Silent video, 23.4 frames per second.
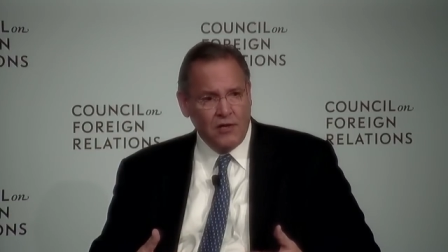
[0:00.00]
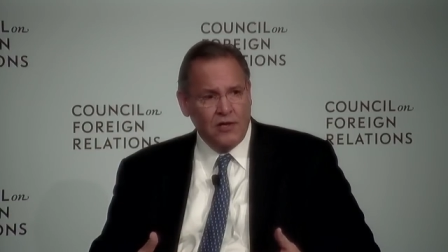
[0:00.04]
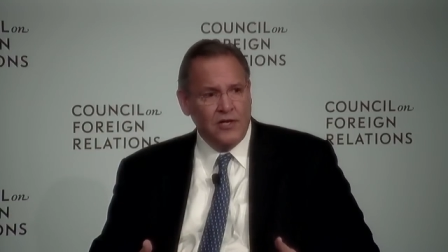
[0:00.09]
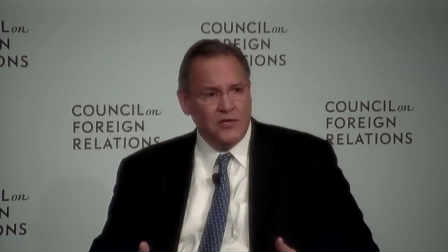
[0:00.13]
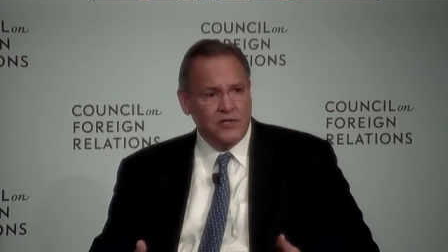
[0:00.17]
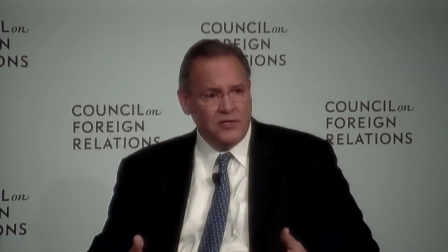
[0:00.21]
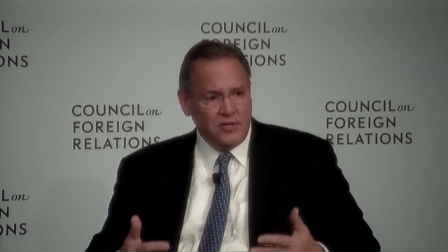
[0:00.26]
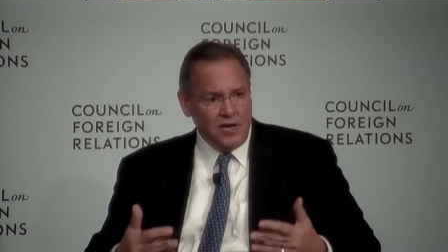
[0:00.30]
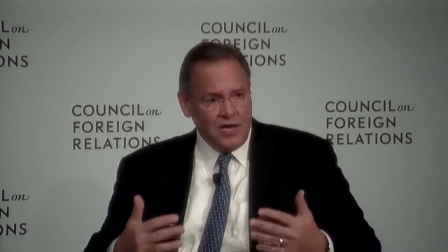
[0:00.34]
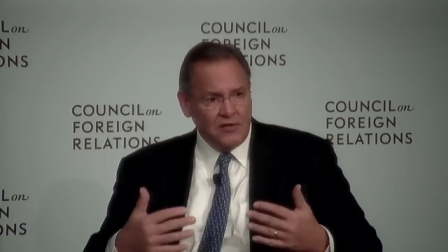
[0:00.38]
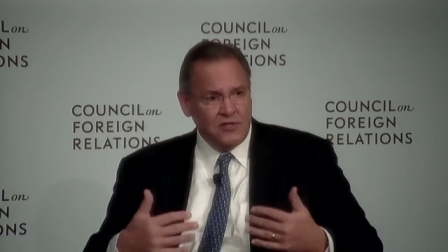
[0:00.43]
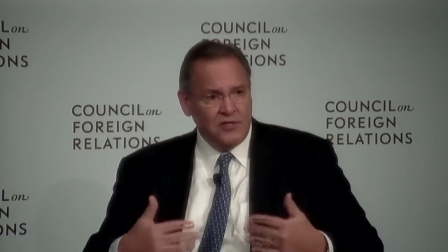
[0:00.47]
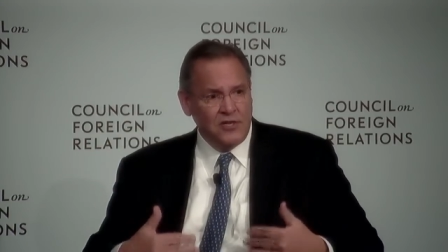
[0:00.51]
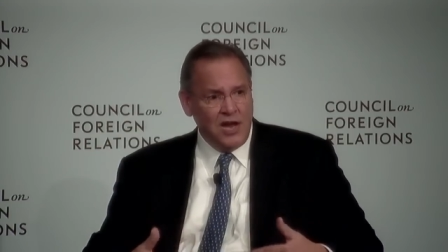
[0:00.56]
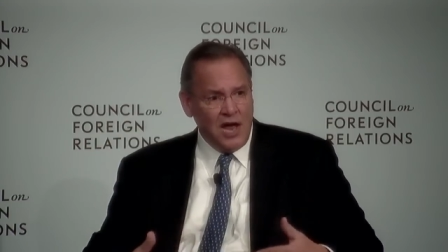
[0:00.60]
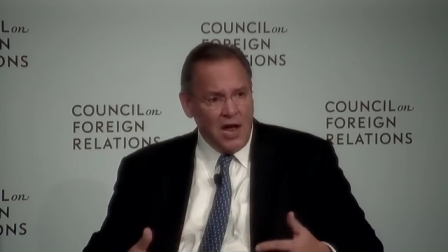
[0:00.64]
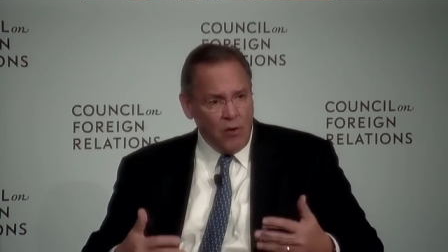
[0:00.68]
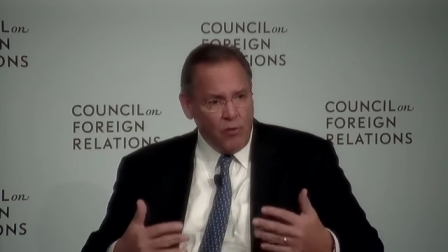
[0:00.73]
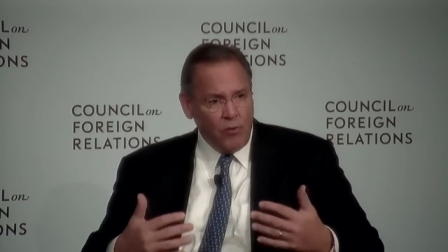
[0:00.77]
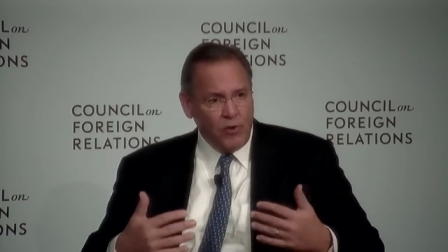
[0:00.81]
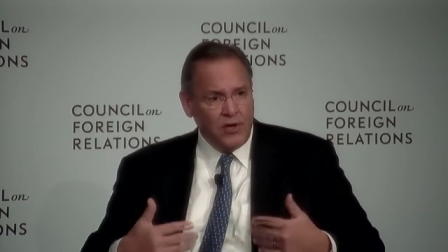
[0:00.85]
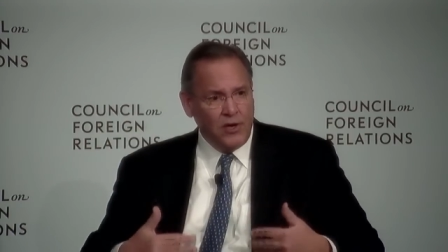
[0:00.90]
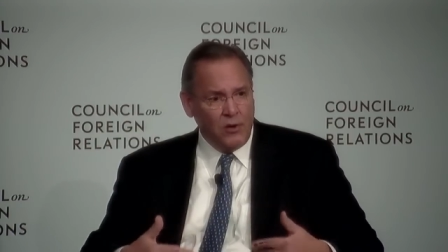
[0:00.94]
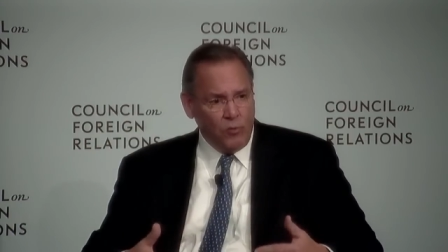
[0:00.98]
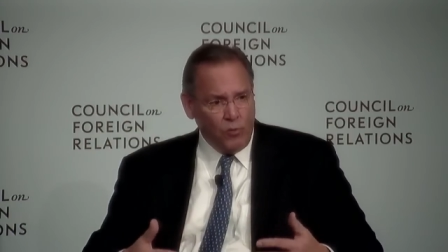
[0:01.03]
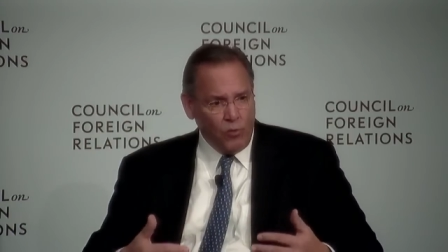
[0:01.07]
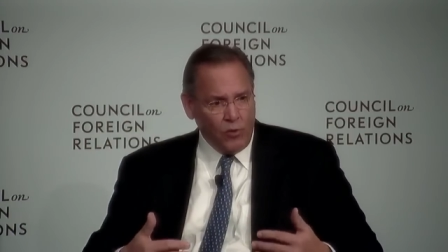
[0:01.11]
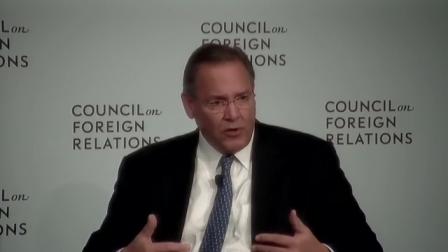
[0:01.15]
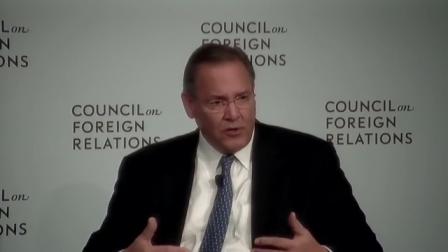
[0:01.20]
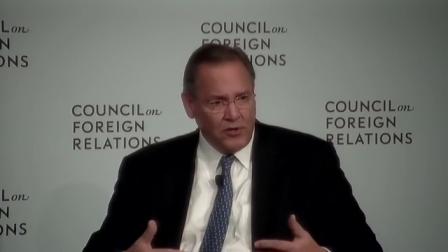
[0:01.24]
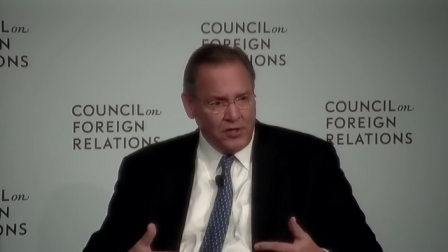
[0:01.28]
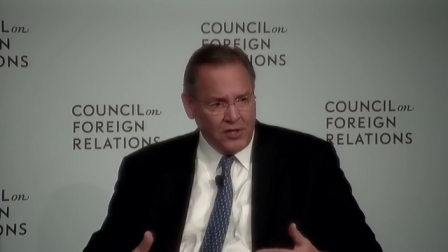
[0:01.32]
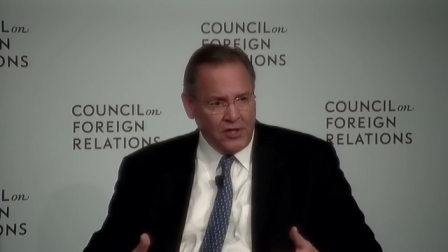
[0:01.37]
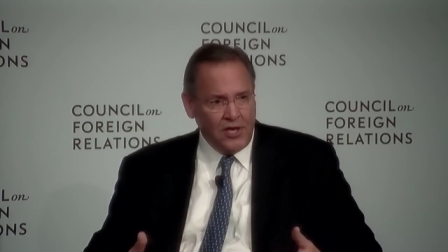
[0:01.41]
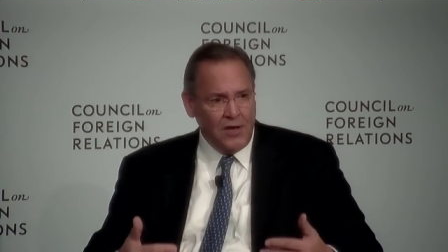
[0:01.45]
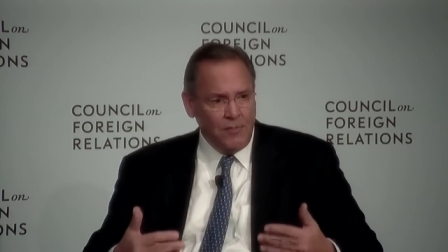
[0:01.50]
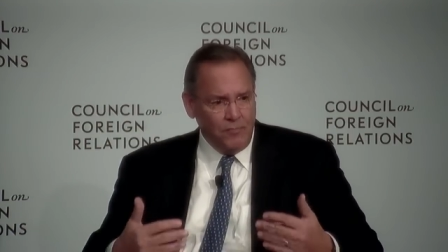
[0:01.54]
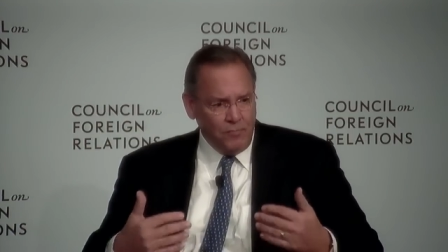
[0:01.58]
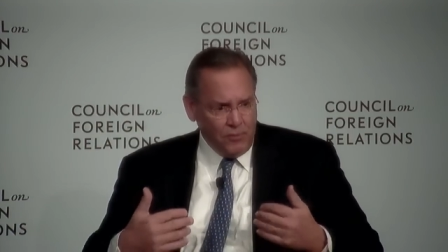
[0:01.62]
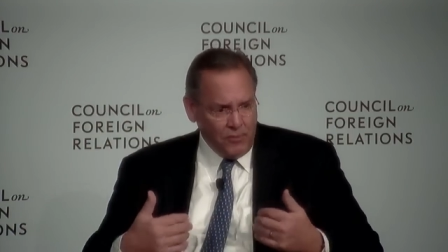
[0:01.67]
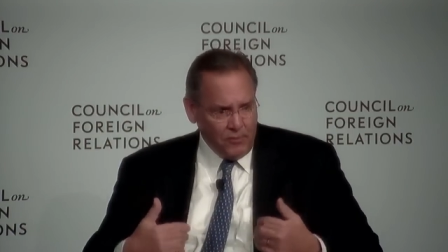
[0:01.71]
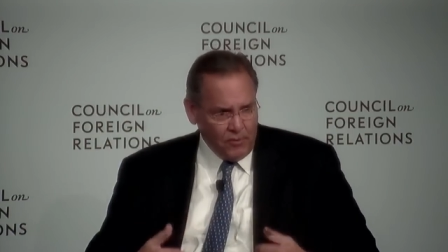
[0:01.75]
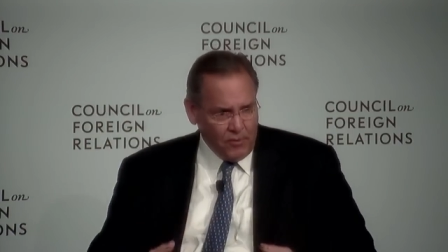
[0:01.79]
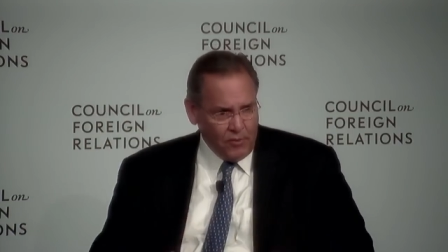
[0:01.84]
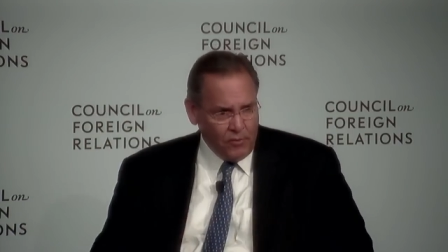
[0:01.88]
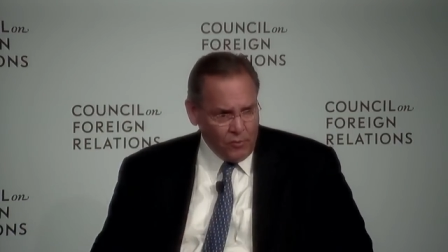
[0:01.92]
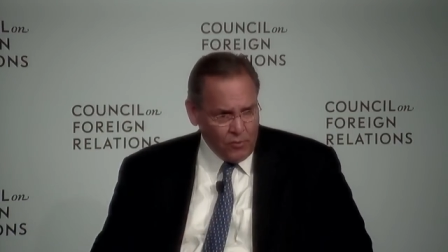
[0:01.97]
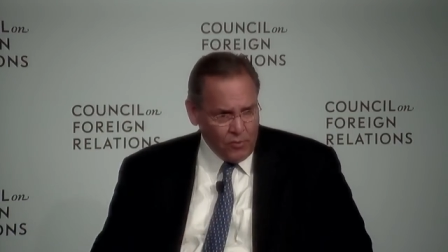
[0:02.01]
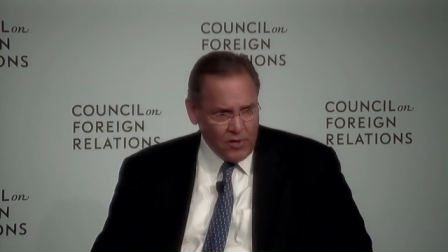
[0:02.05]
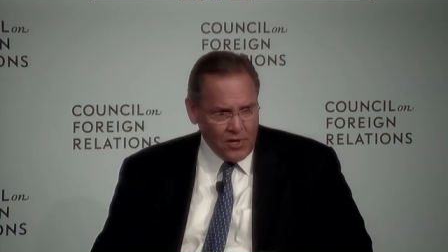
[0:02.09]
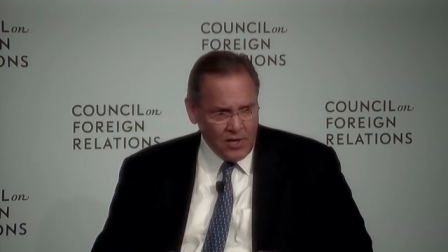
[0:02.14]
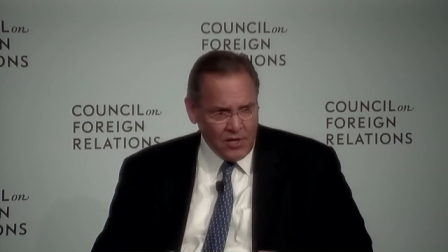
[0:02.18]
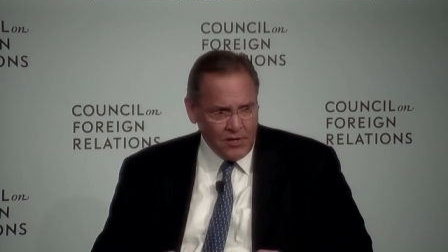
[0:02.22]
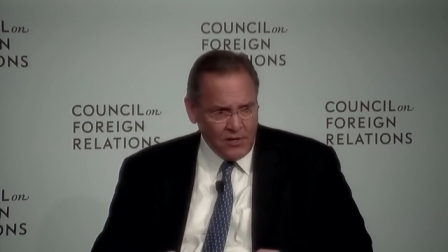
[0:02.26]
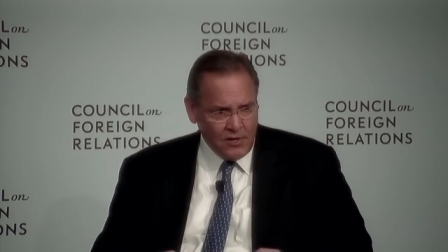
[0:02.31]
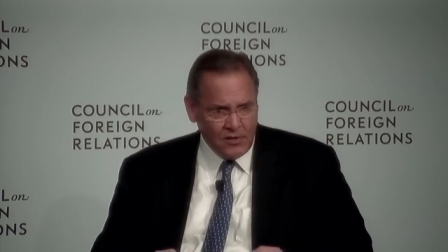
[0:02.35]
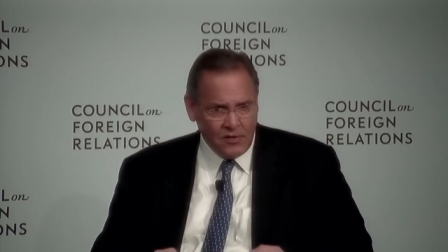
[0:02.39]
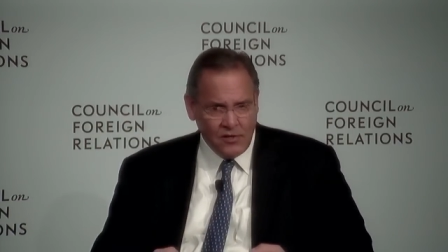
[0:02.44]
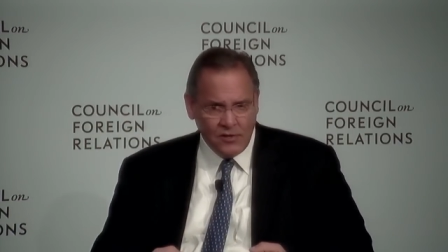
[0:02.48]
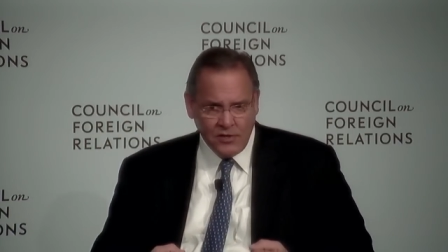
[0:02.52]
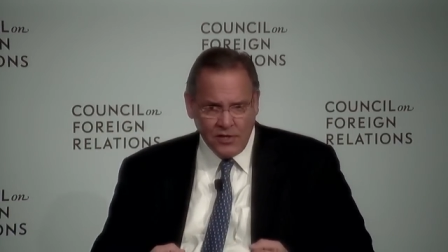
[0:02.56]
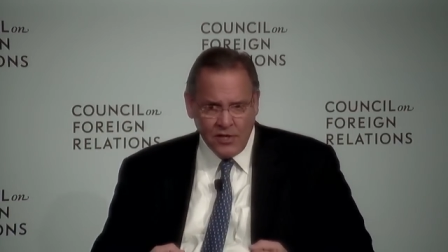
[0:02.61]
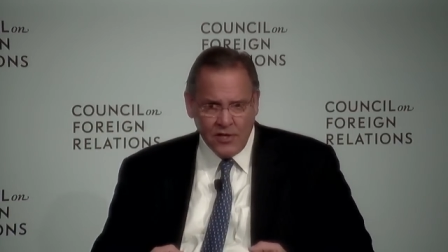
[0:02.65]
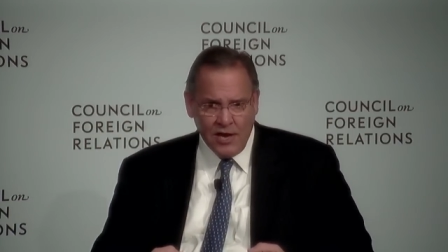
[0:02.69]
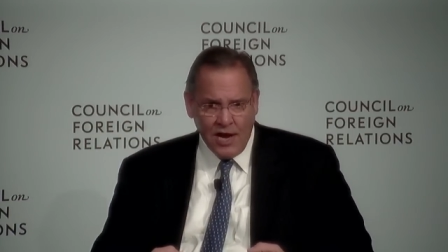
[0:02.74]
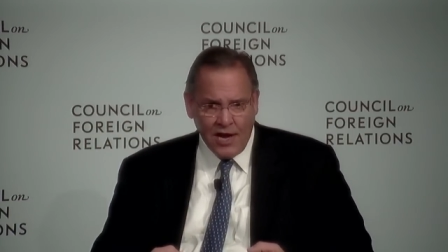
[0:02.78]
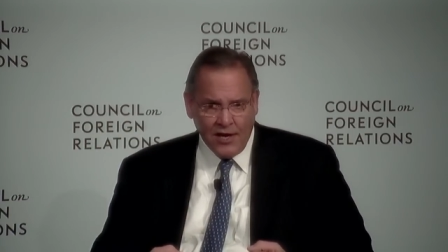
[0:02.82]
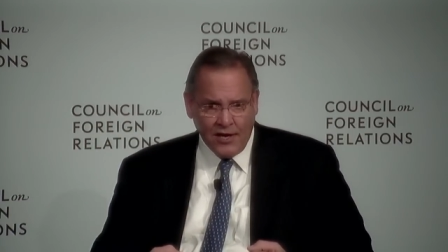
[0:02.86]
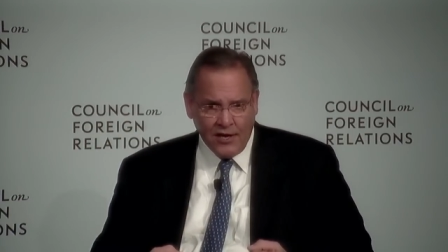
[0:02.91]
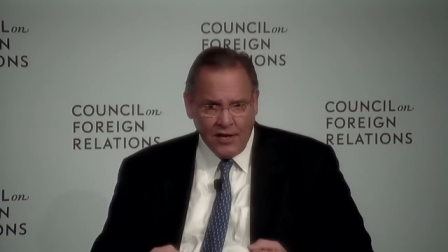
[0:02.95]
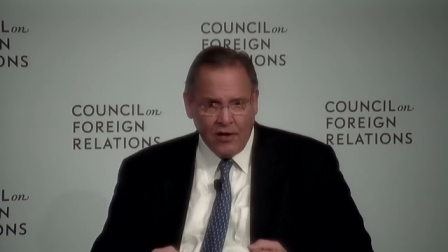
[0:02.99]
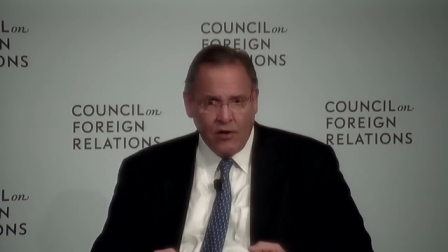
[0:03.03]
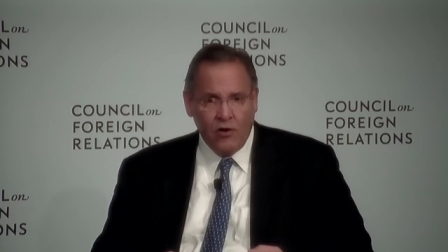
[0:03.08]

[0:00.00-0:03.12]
let's see how we can work to keep you in Connecticut.